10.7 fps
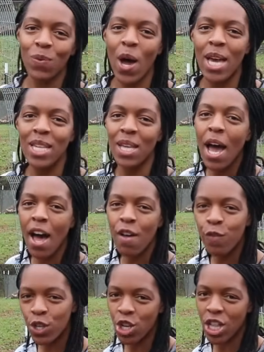was a
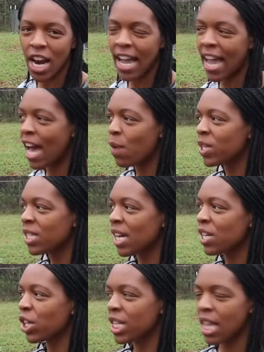vision that I had once
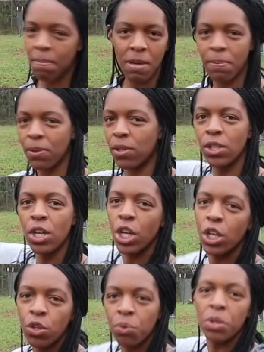I learned that people
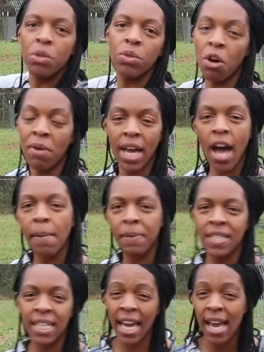grew going up,
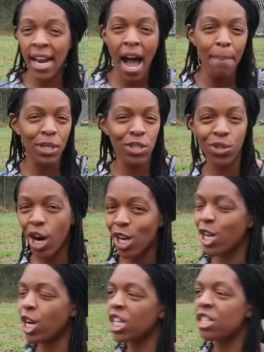because again, I'm a new
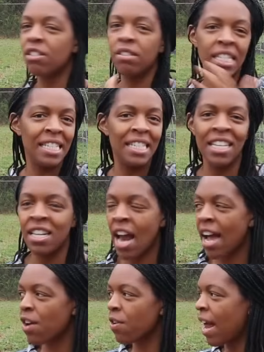gardener. I
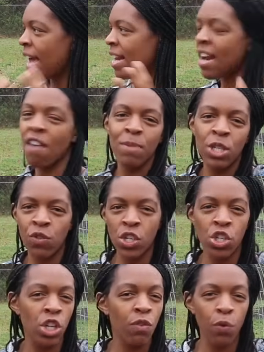didn't have much
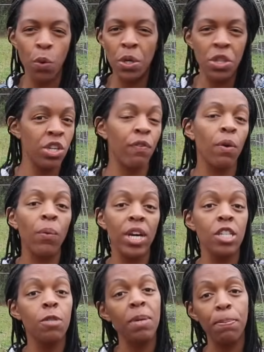vision for the different
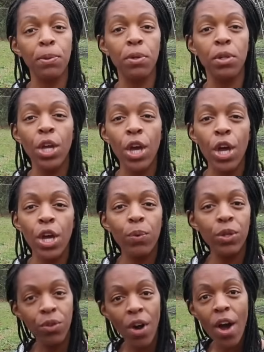ways people
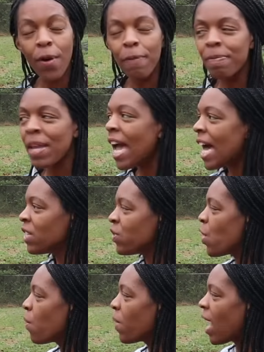would grow. And
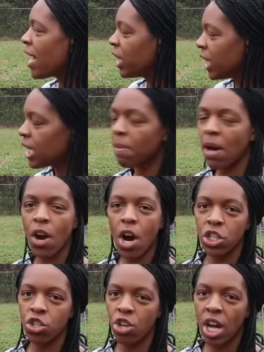so when I learned about
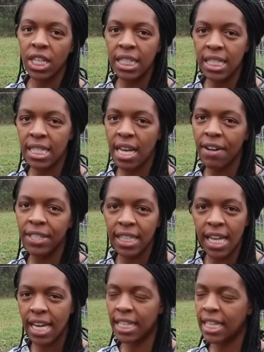arch trellises, I was like,